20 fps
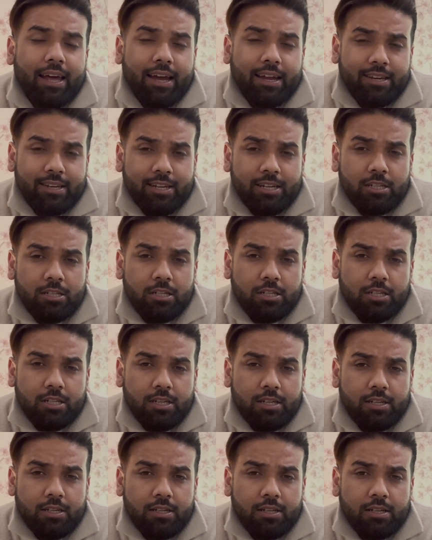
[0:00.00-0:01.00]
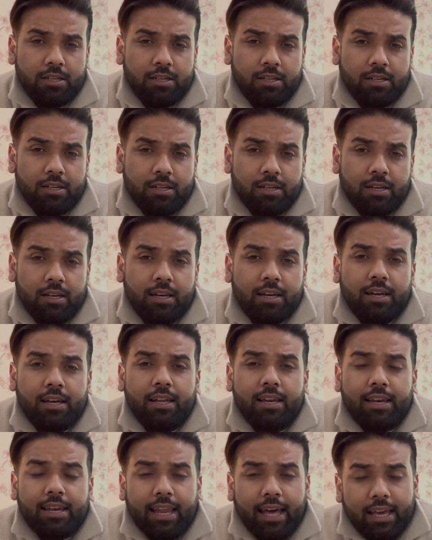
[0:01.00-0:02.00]
identity.
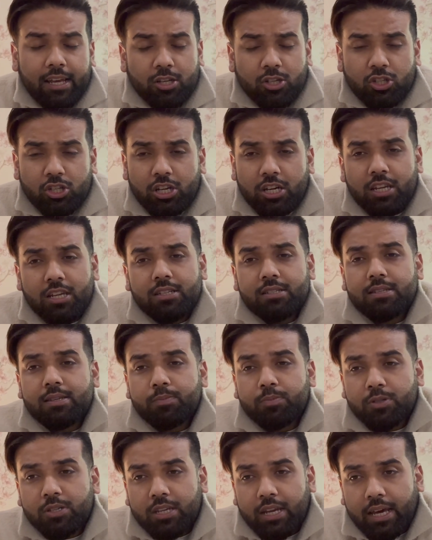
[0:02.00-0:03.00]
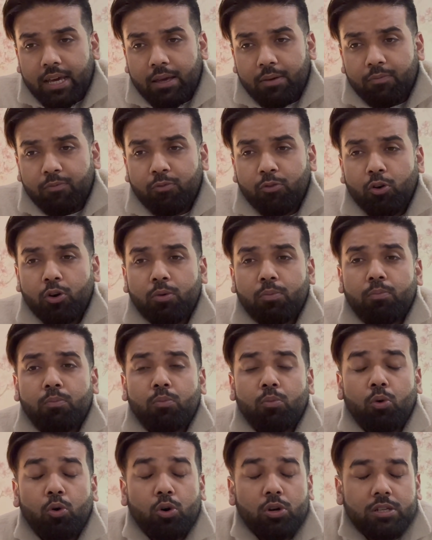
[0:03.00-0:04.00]
Like, share, and subscribe for
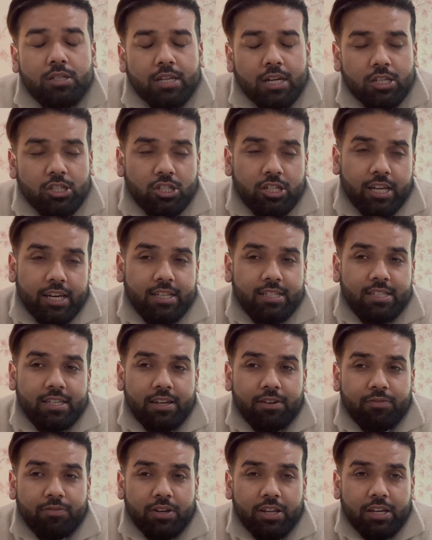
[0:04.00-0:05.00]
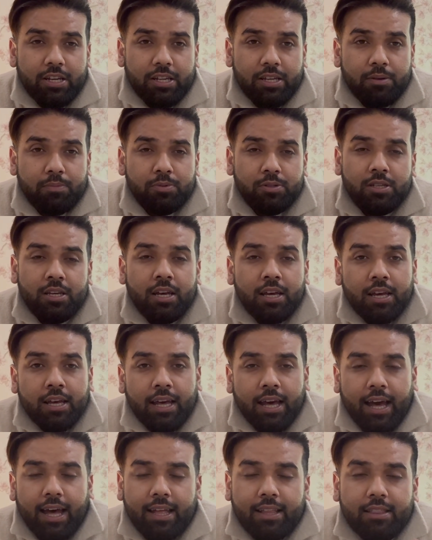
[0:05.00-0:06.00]
more such tech safety tips.
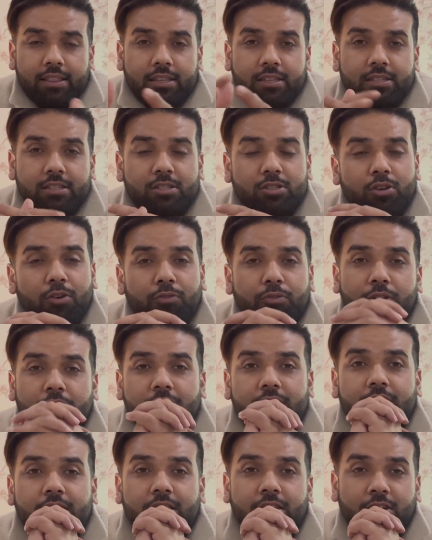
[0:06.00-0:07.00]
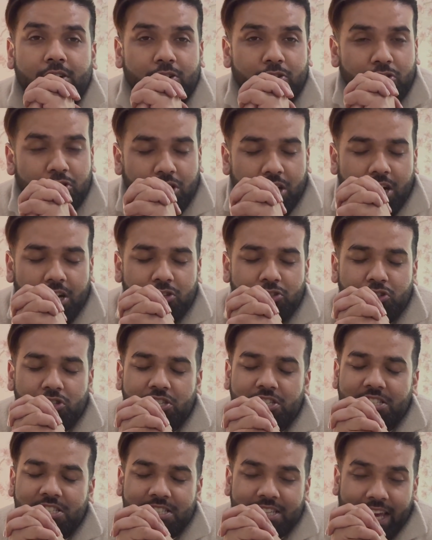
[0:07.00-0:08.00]
And this is your friend here, Hartaj,
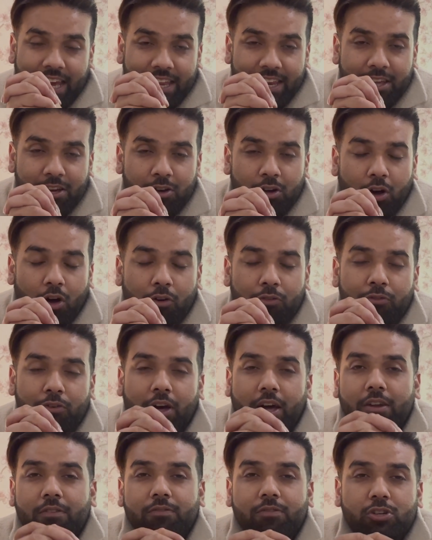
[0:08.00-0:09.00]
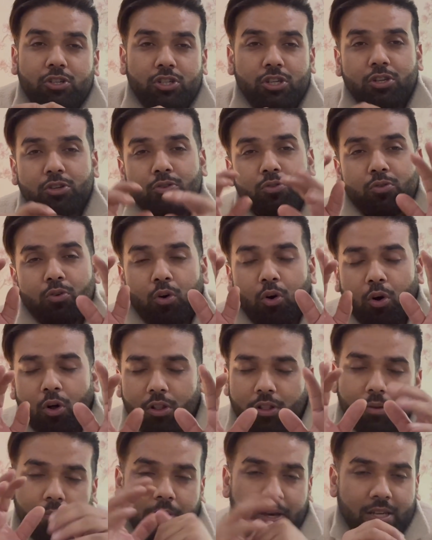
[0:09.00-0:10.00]
signing off and wishing you
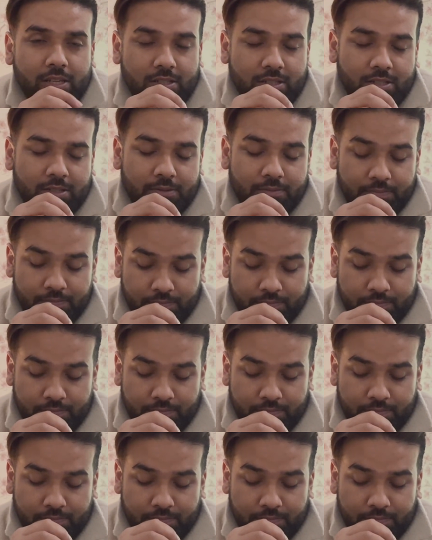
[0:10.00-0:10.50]
all the best.